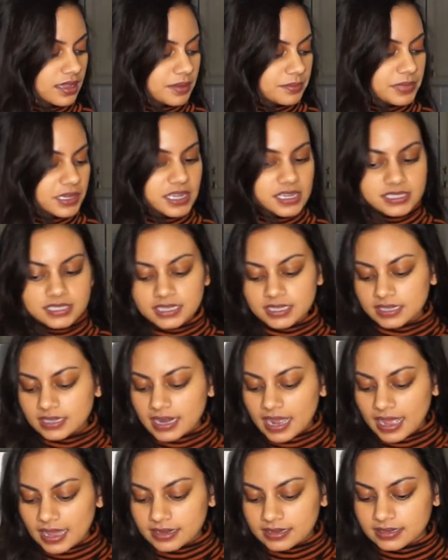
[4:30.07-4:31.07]
Because I
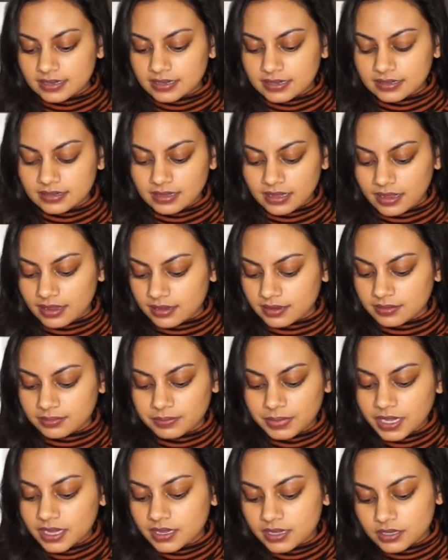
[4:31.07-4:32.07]
didn't add any like
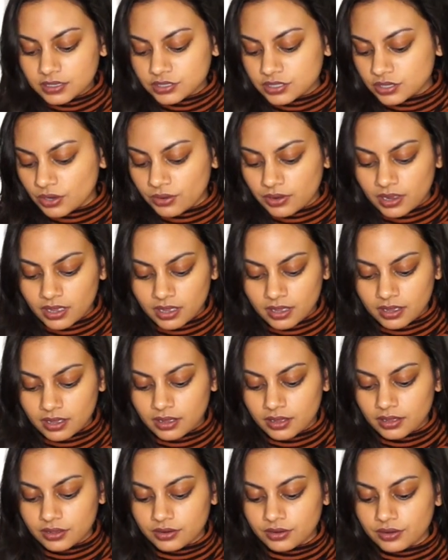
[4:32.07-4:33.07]
baking
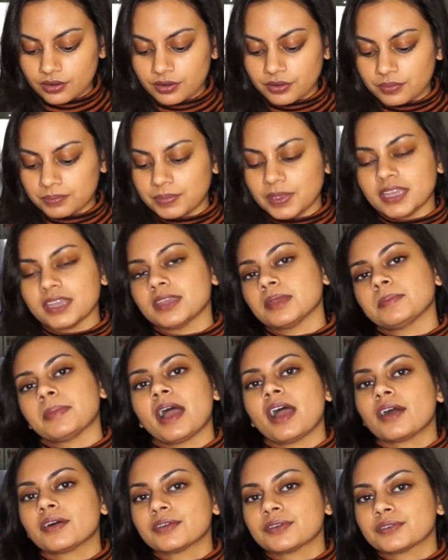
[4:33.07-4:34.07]
soda or baking
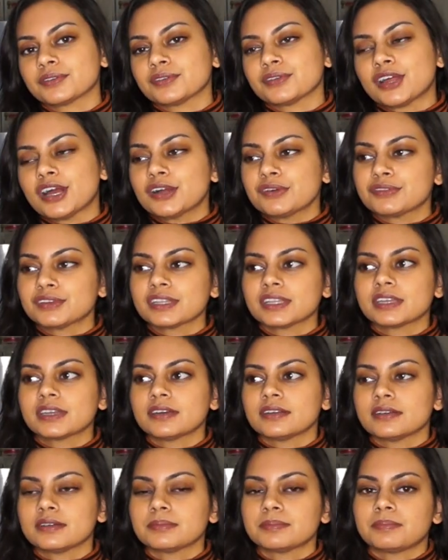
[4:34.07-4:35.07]
powder, they're not really
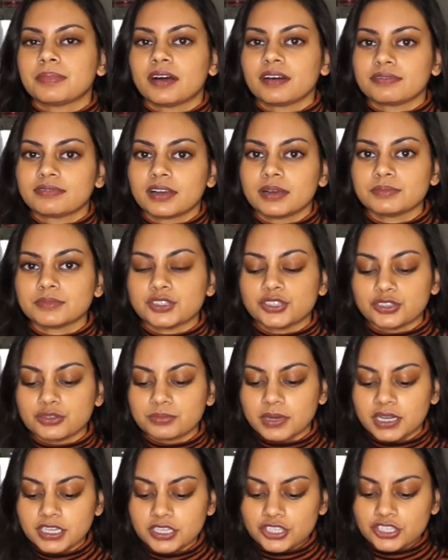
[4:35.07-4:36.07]
gonna puff up
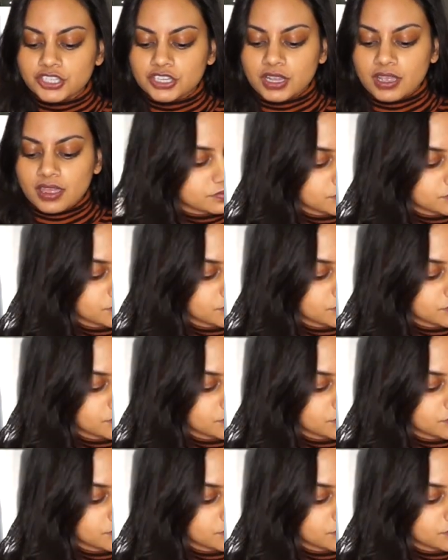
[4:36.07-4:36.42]
too much.